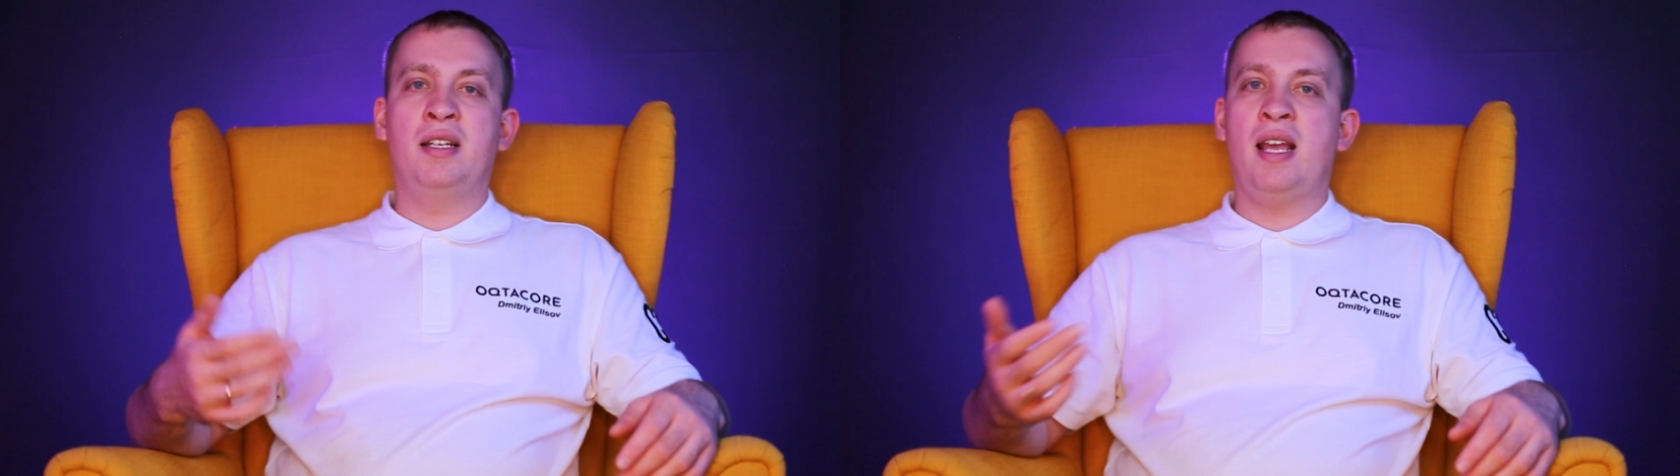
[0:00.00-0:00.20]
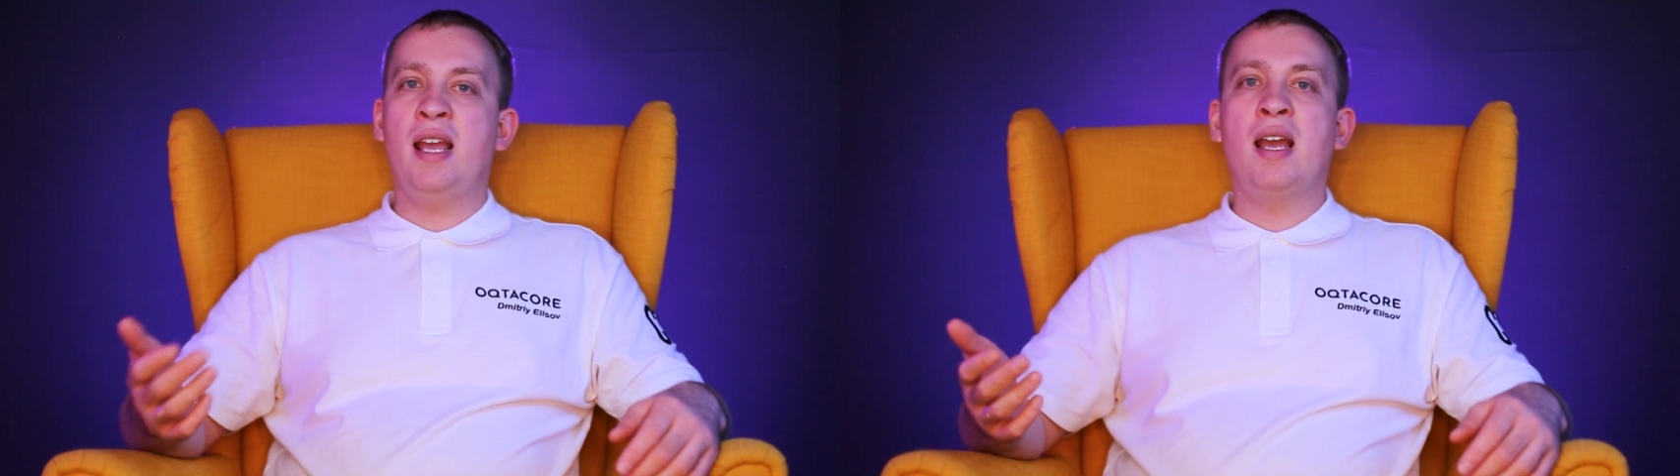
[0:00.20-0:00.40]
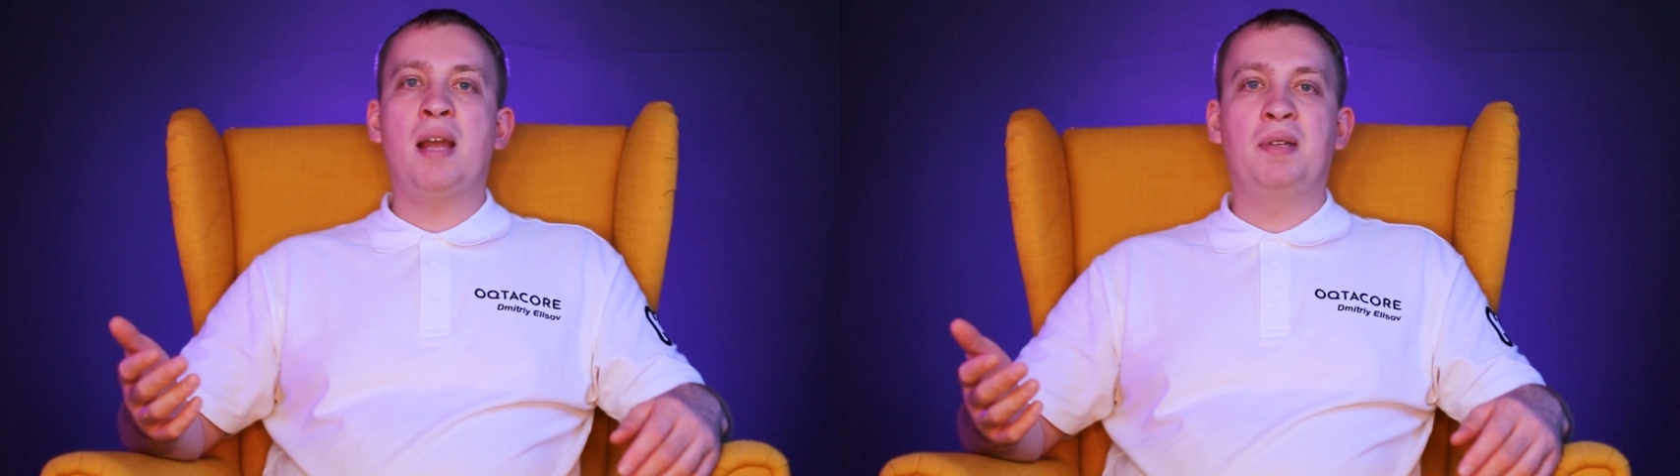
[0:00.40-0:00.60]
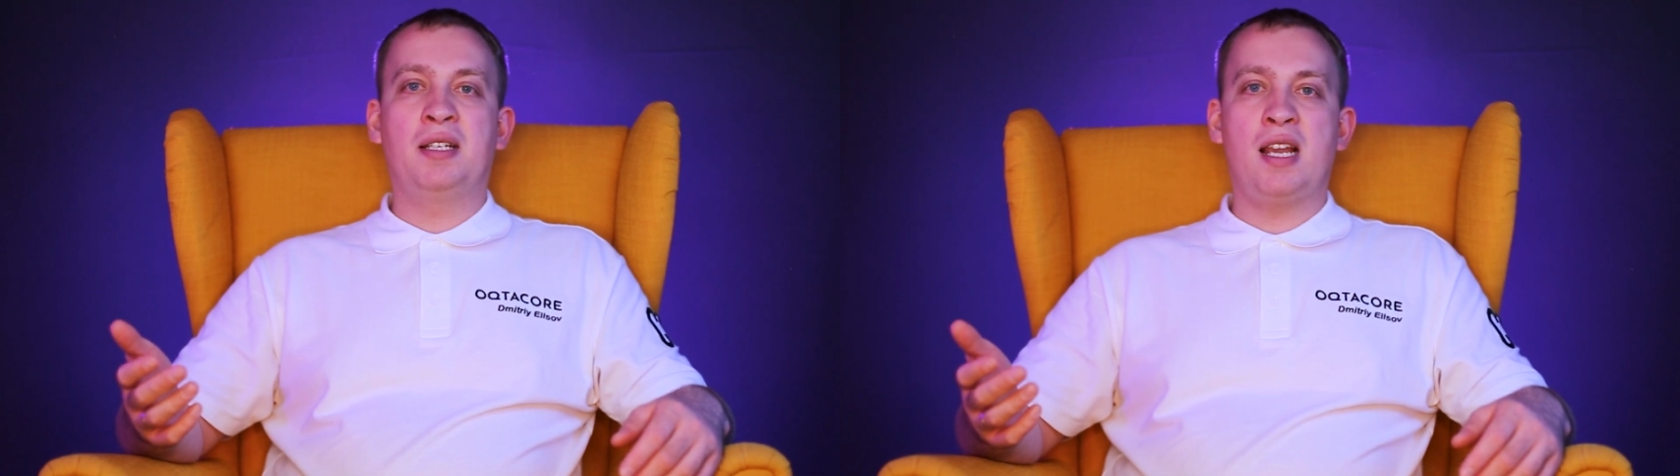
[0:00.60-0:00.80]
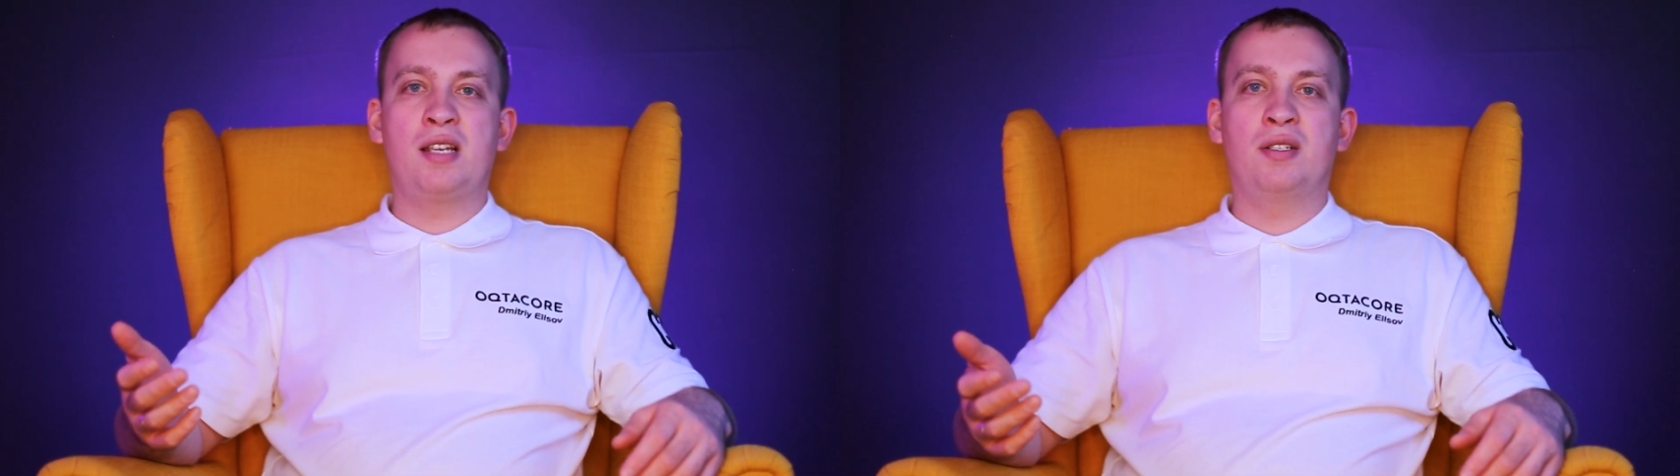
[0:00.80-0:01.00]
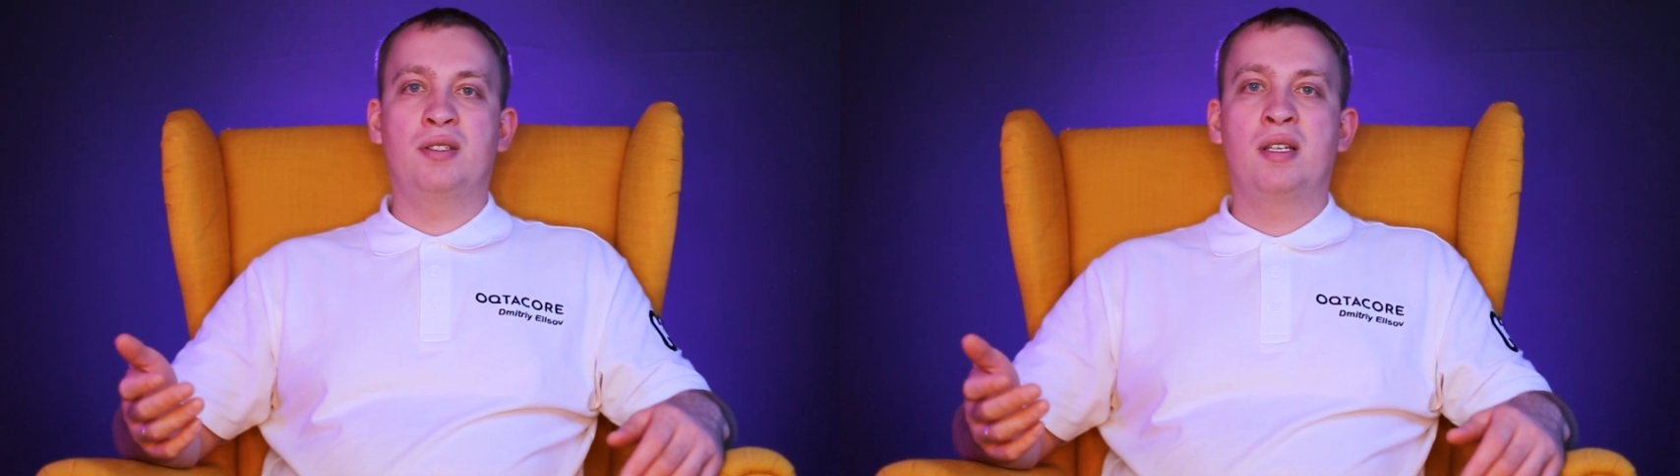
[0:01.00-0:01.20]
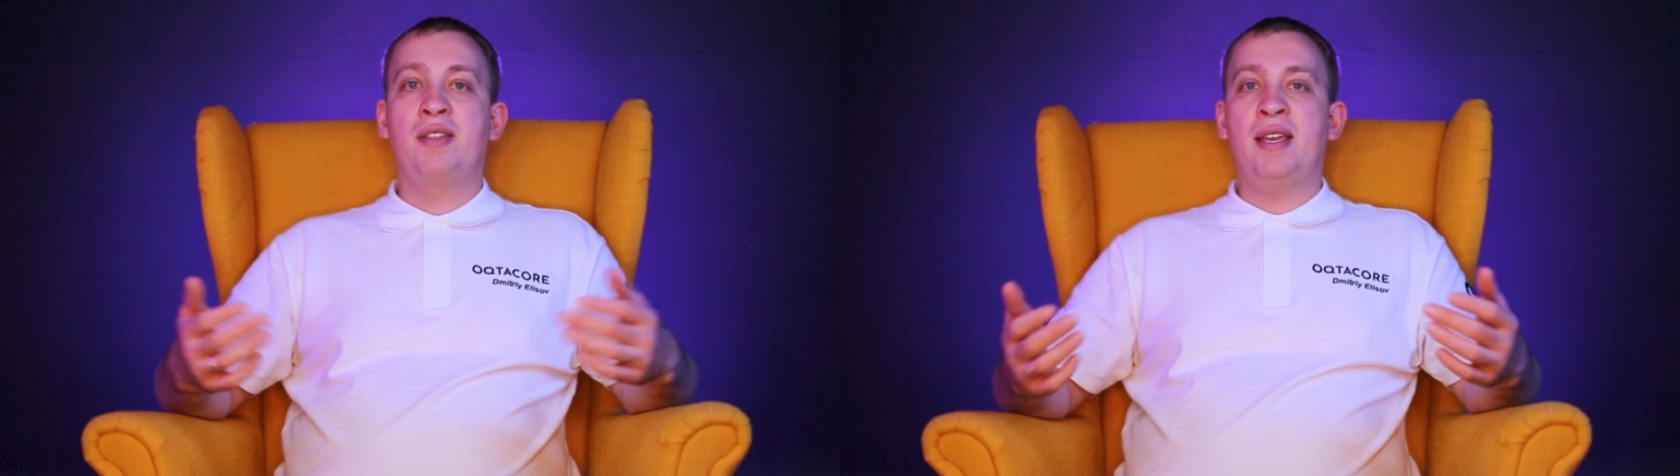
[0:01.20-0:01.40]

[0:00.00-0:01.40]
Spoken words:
in AI applications.